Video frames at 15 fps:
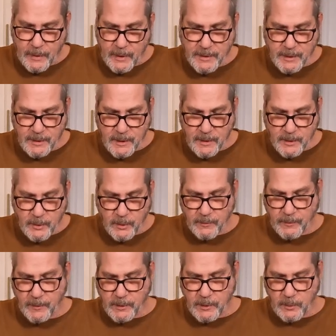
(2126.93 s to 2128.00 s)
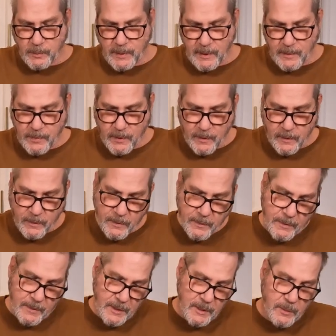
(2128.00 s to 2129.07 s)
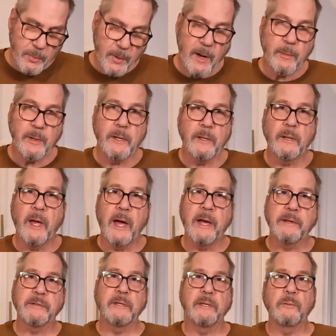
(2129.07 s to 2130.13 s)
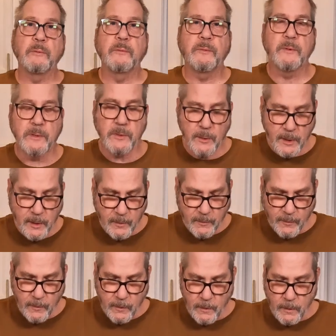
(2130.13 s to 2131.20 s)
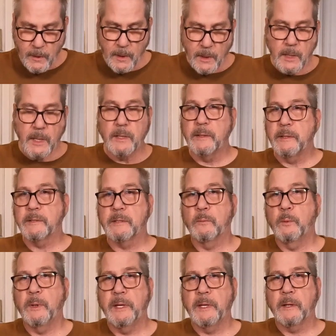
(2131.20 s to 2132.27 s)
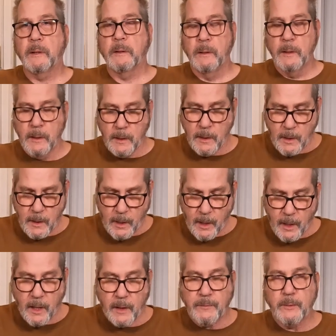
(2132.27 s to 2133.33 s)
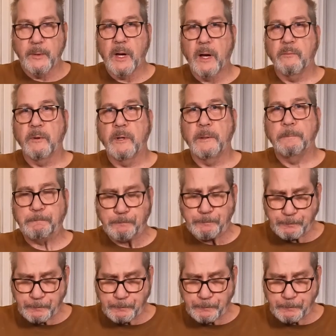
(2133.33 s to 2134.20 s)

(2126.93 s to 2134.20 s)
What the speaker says: this is good for 2 people. This will probably last in the refrigerator for at least a week if you cover it.